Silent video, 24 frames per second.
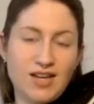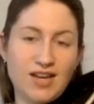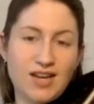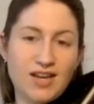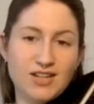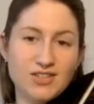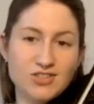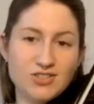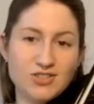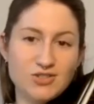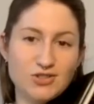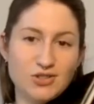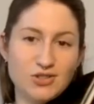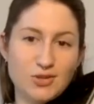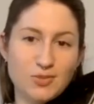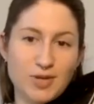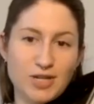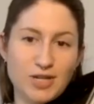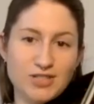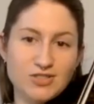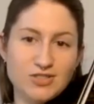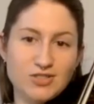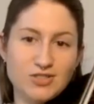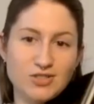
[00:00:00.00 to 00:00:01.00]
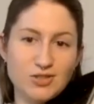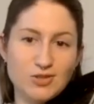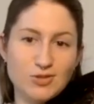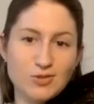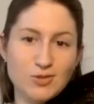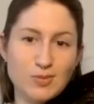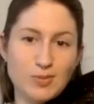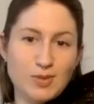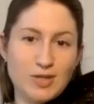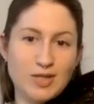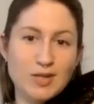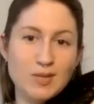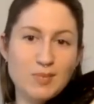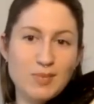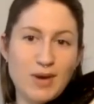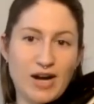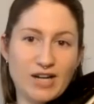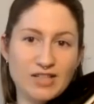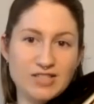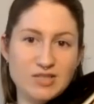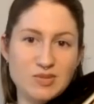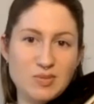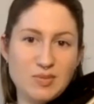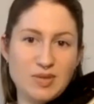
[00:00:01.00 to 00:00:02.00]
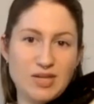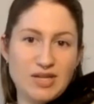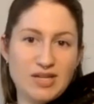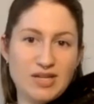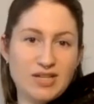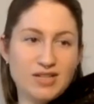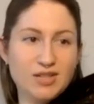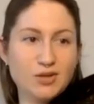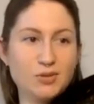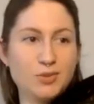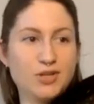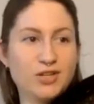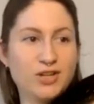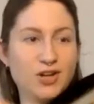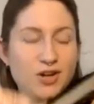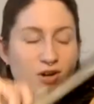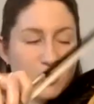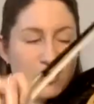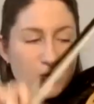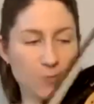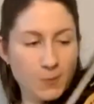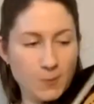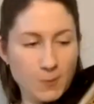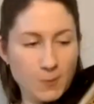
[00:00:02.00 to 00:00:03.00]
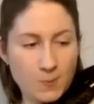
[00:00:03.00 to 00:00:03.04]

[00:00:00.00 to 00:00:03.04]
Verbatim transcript: and just do your best to repeat it back to me. Here we go.